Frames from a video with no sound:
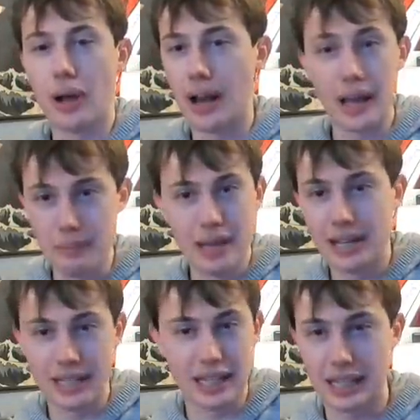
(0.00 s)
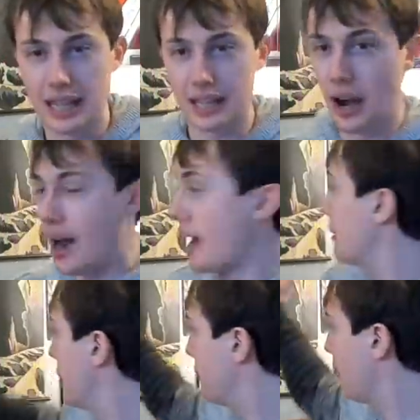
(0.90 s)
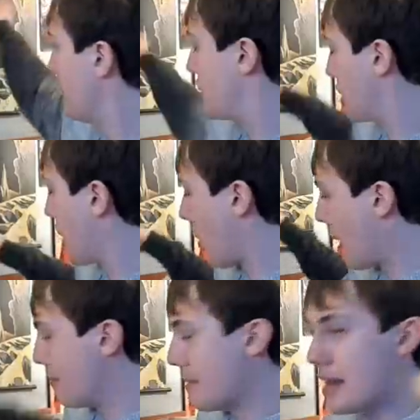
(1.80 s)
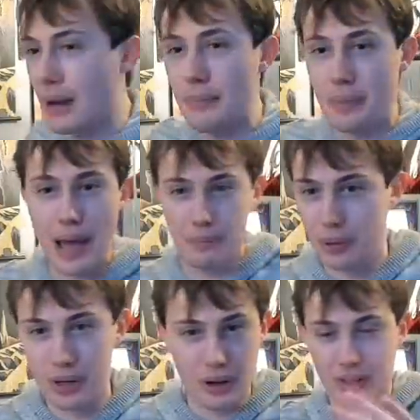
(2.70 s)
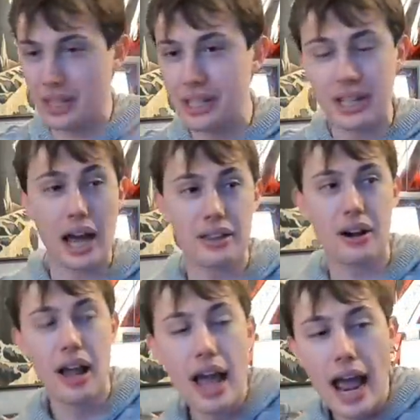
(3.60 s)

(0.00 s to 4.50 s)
And I immediately like, all right, you know, put Ichigo up, made my bed, put everything together.